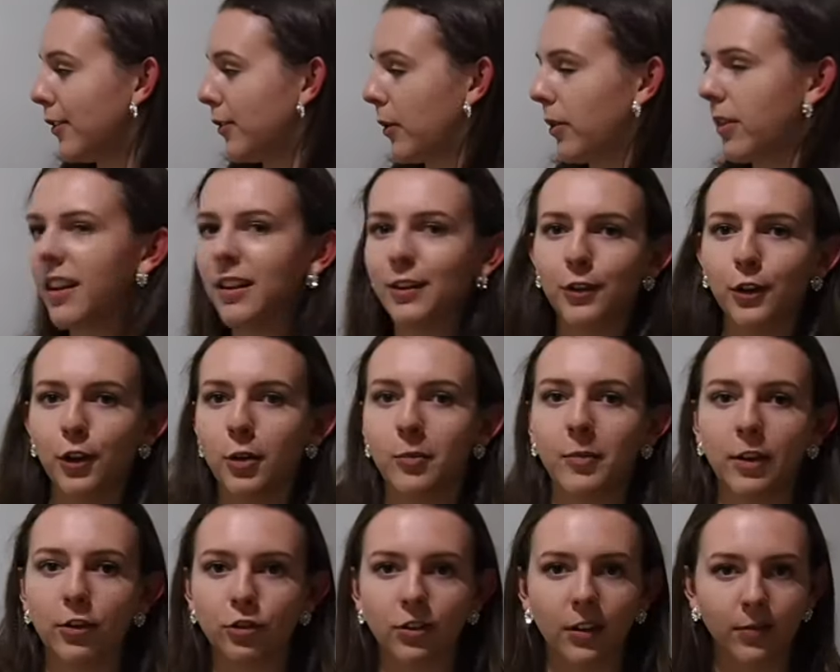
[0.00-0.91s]
So things are going
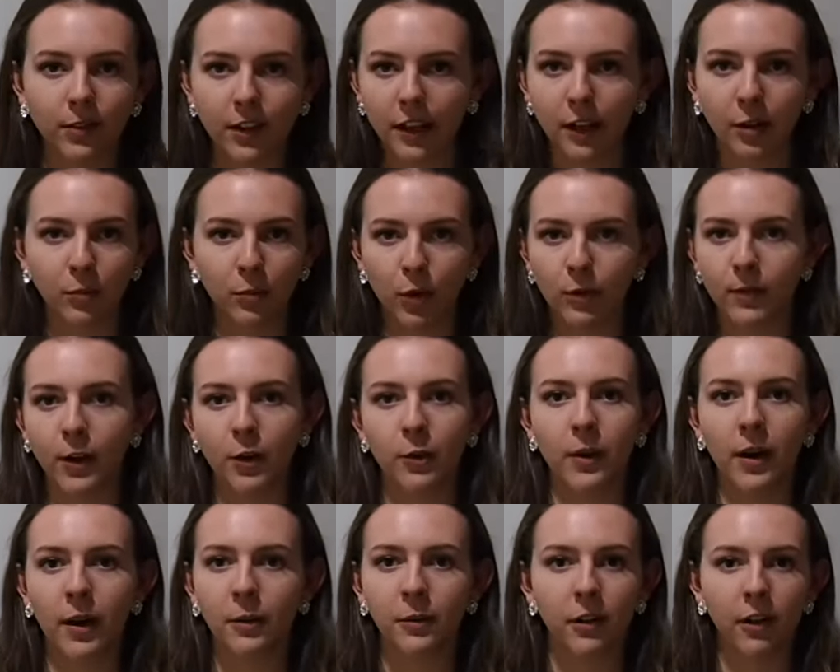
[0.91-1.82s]
to be shifting and moving
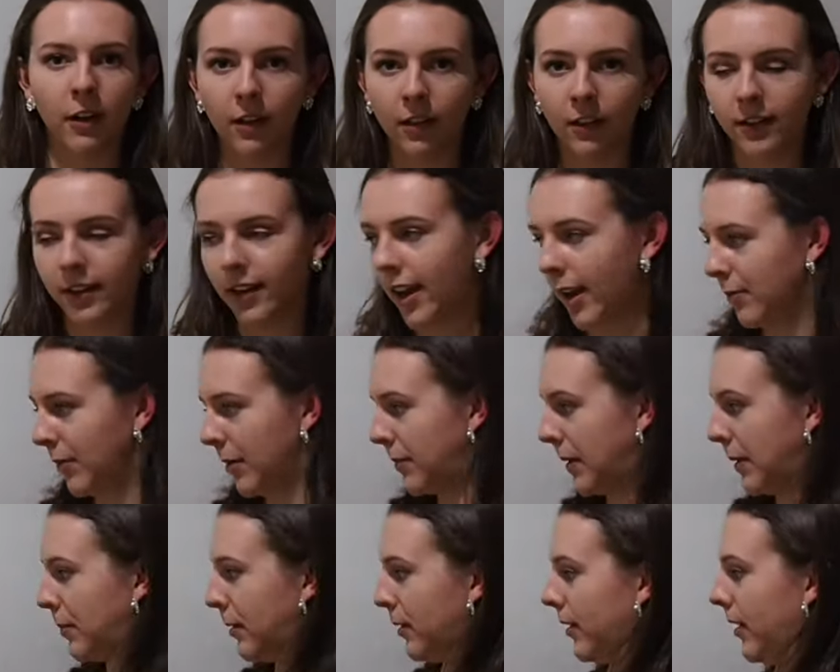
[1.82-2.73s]
around all the time and
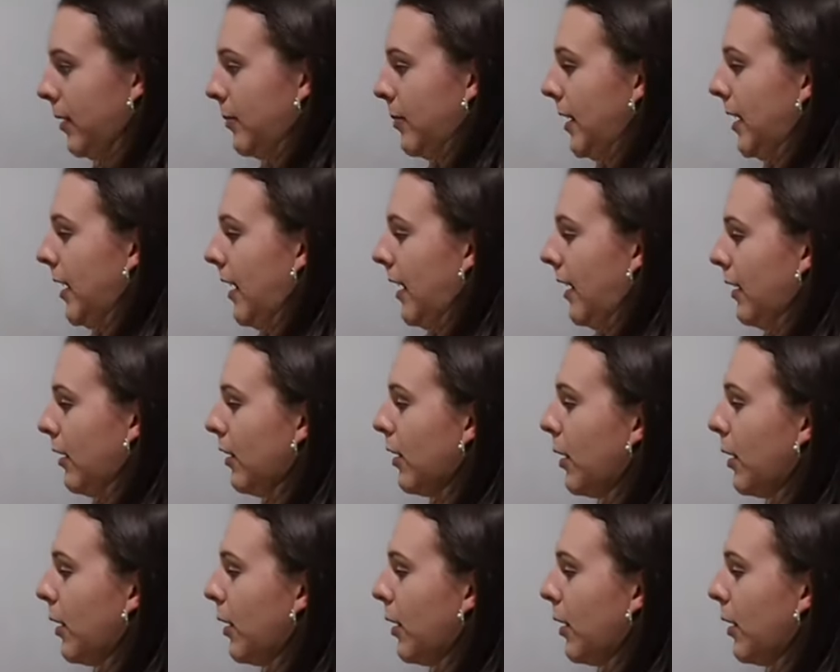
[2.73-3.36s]
people are going to be getting